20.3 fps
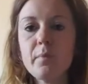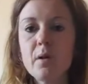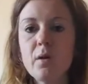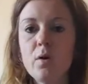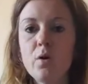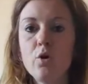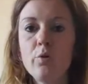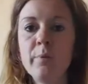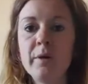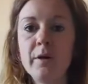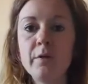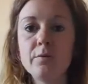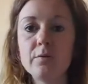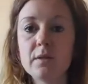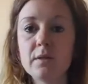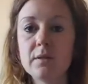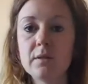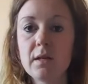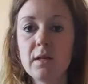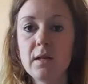hubby
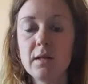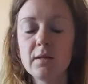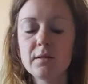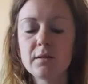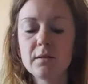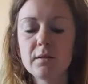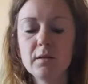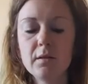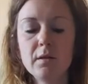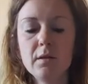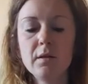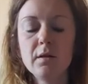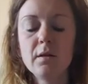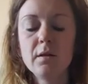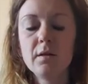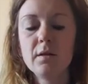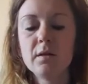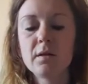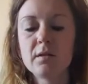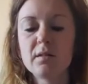uses these
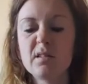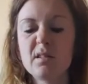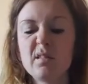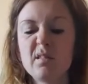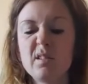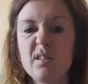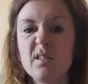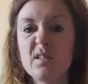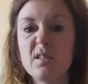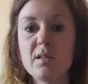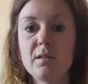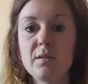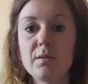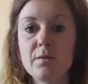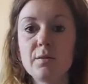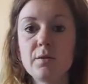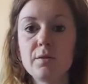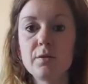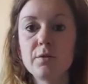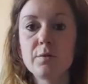because they're easy
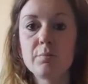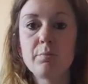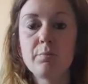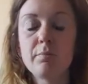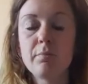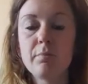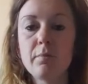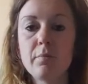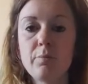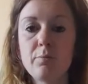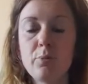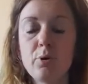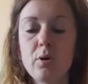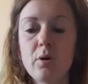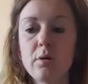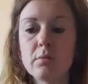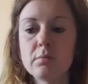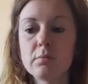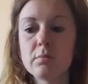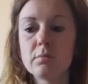to just put
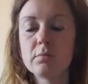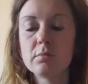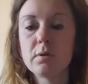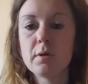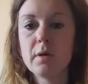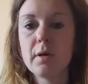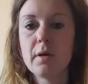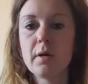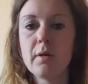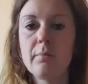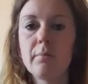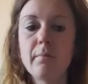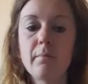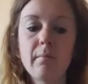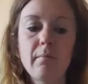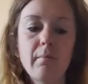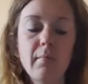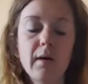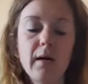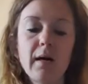on,
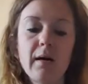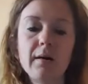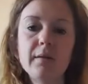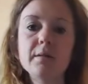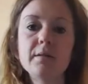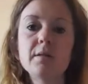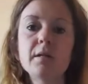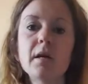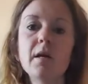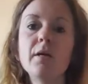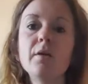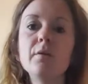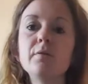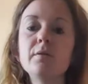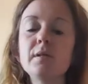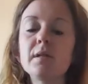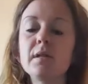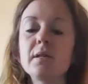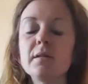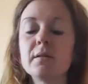and I use
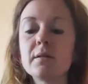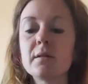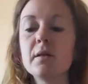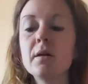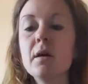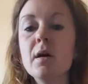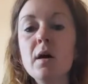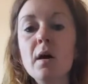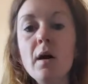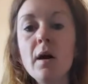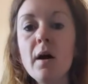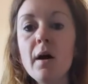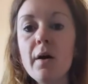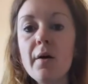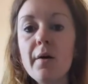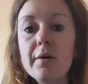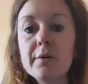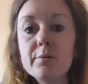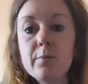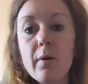these
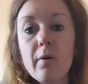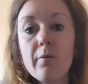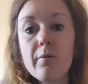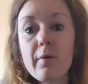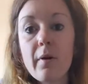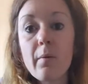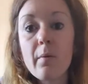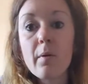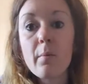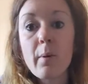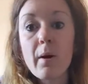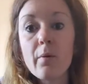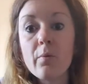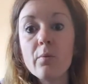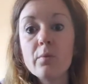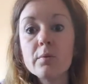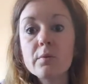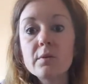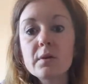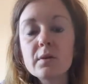as well for out and
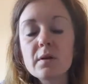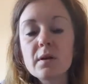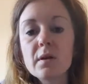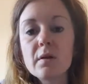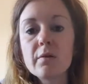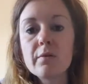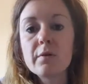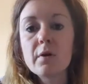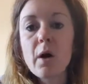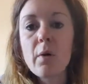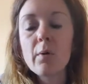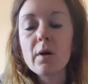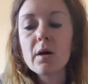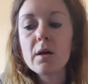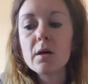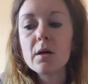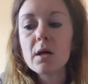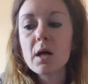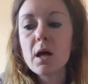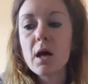about if we're
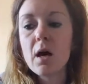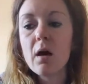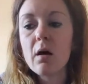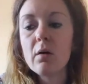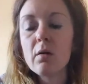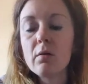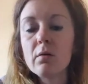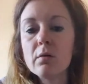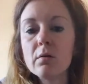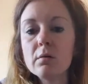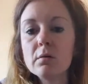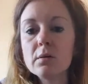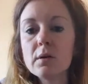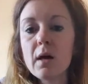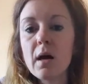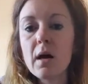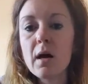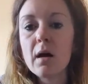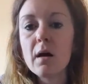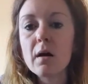going out
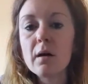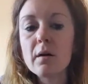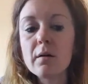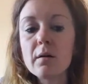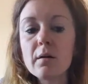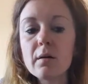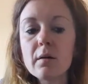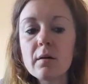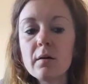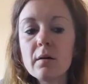and